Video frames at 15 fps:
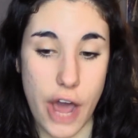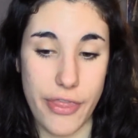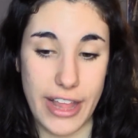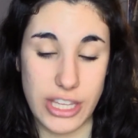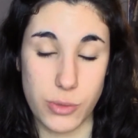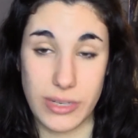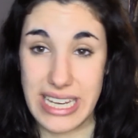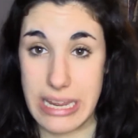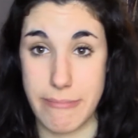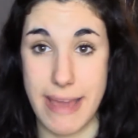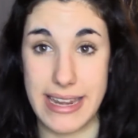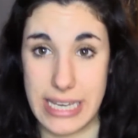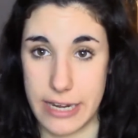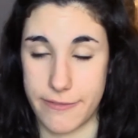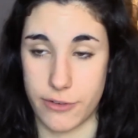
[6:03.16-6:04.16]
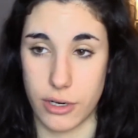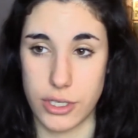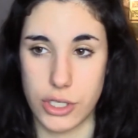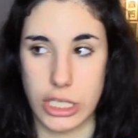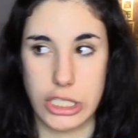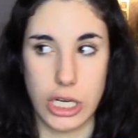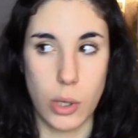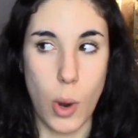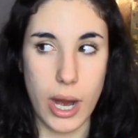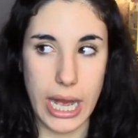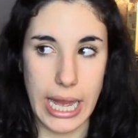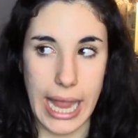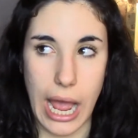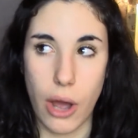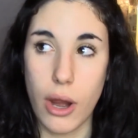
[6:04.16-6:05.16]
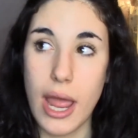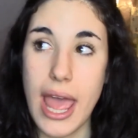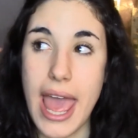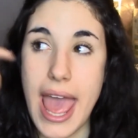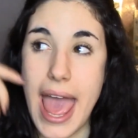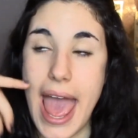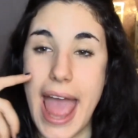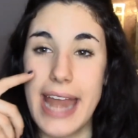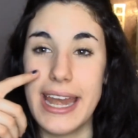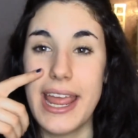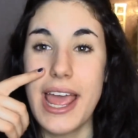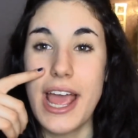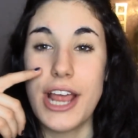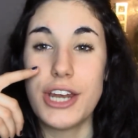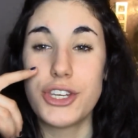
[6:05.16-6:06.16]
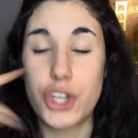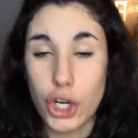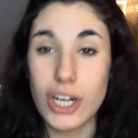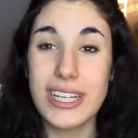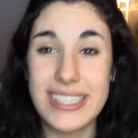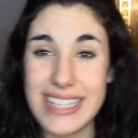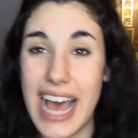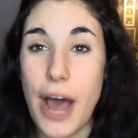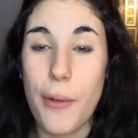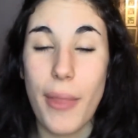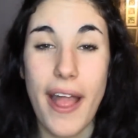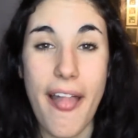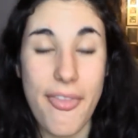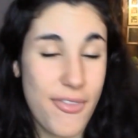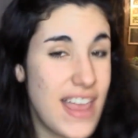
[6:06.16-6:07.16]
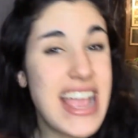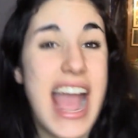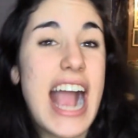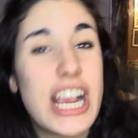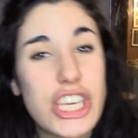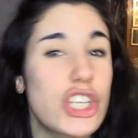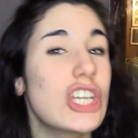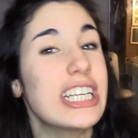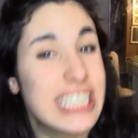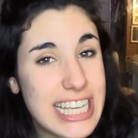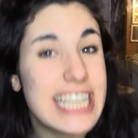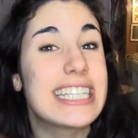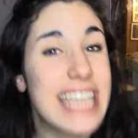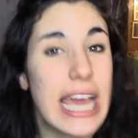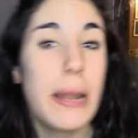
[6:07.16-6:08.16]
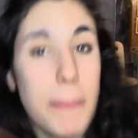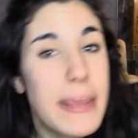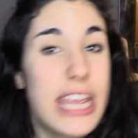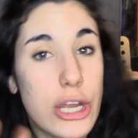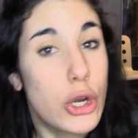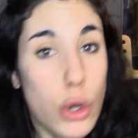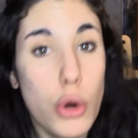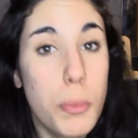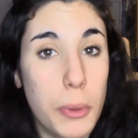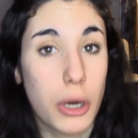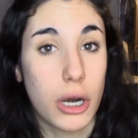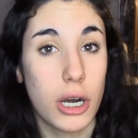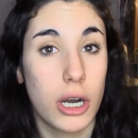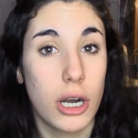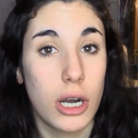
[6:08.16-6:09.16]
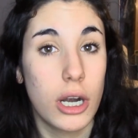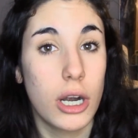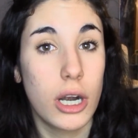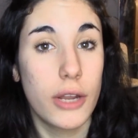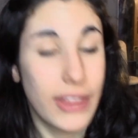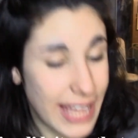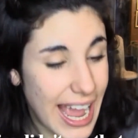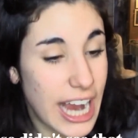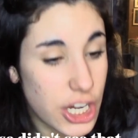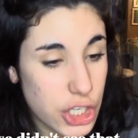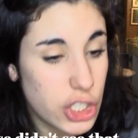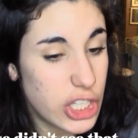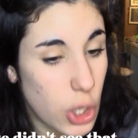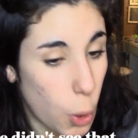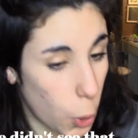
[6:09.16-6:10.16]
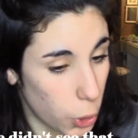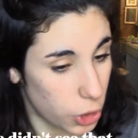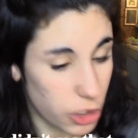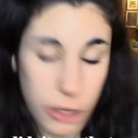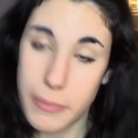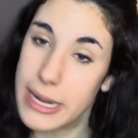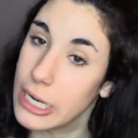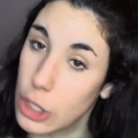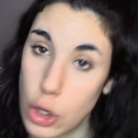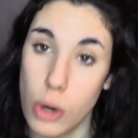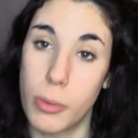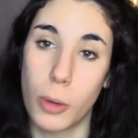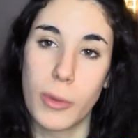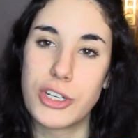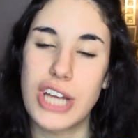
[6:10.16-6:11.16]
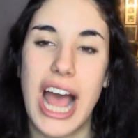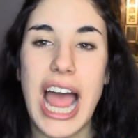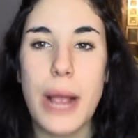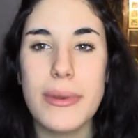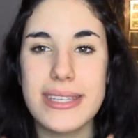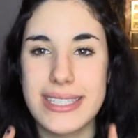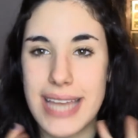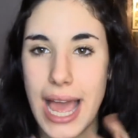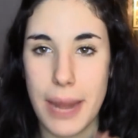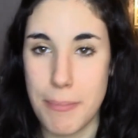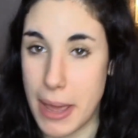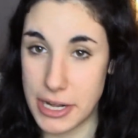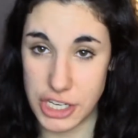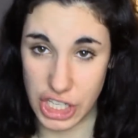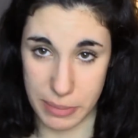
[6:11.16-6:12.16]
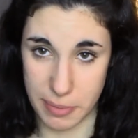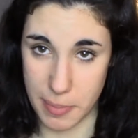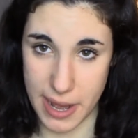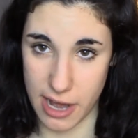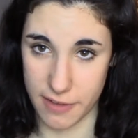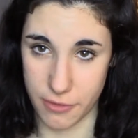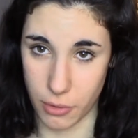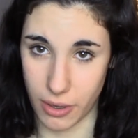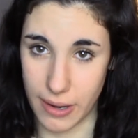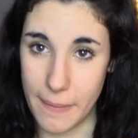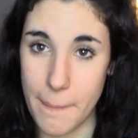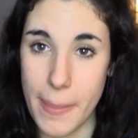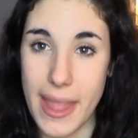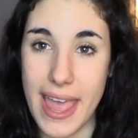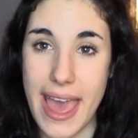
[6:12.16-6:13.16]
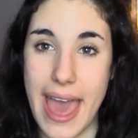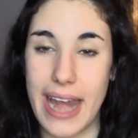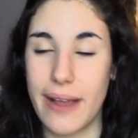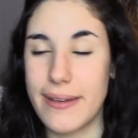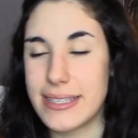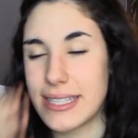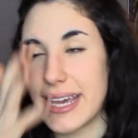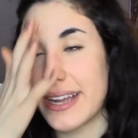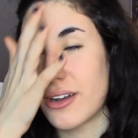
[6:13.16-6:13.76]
that's what he meant at first, so I start walking out, and turns out they actually did get me an Uber. They actually ordered me an Uber, which I was not mentally prepared for. And I was like,